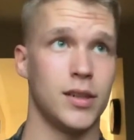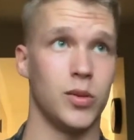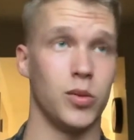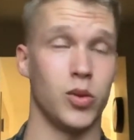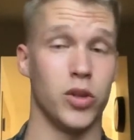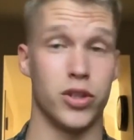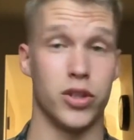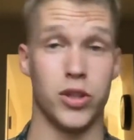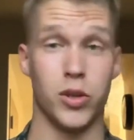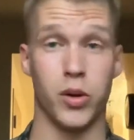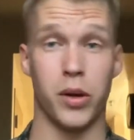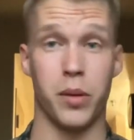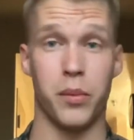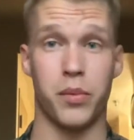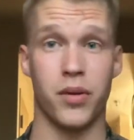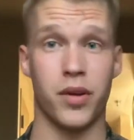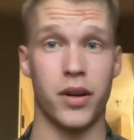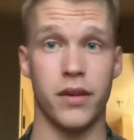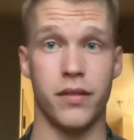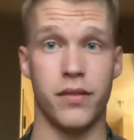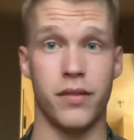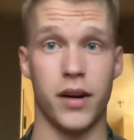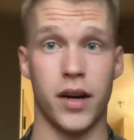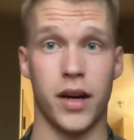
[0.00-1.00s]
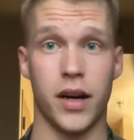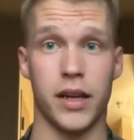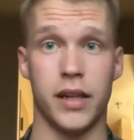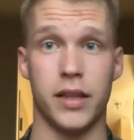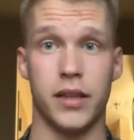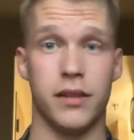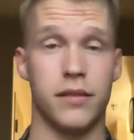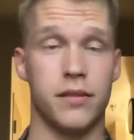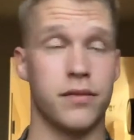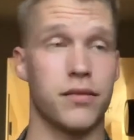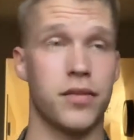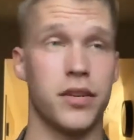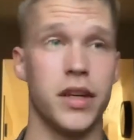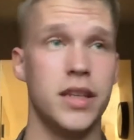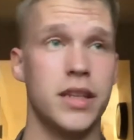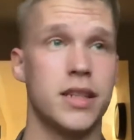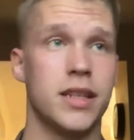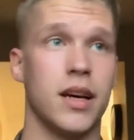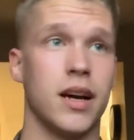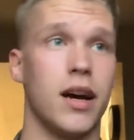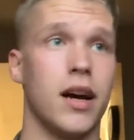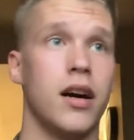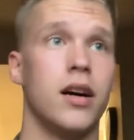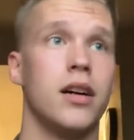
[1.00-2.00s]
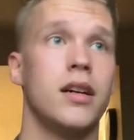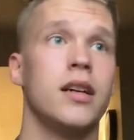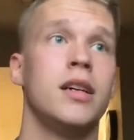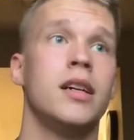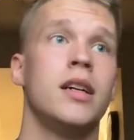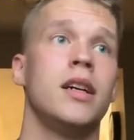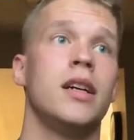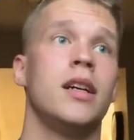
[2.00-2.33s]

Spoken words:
was doing pretty fine freestyle,